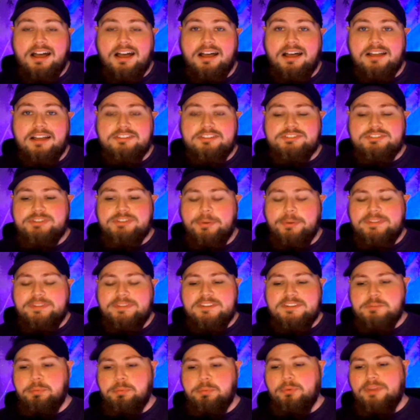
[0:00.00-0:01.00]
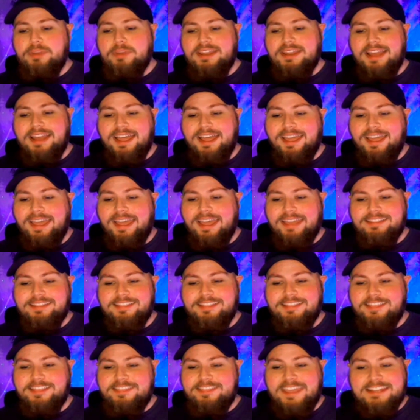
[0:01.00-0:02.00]
So at this point,
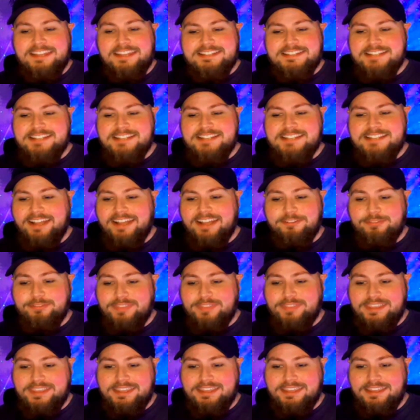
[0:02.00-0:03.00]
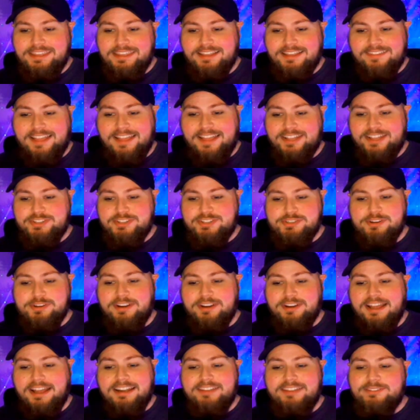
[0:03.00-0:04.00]
that side of the alliance
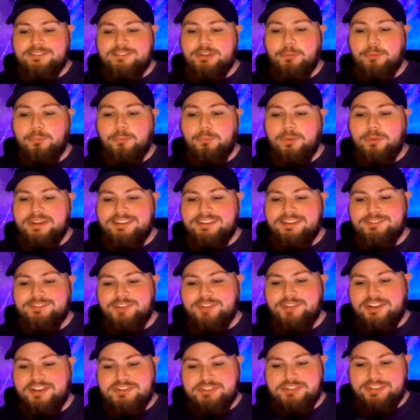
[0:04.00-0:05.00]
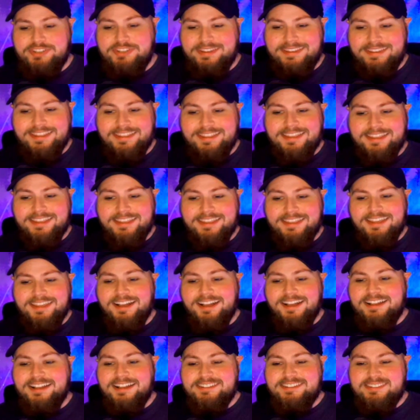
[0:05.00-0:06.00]
chart, I don't even know what is actually
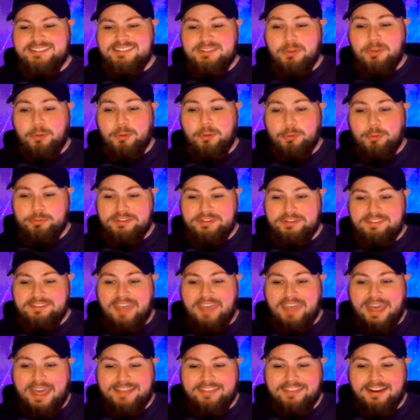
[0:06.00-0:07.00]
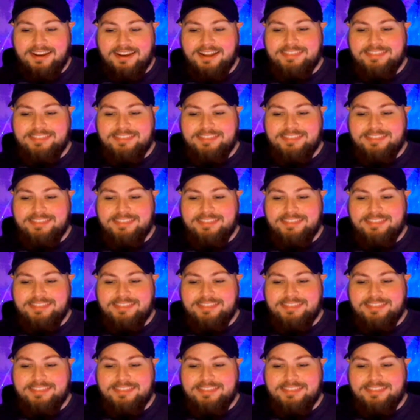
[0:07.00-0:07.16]
still holding tack there.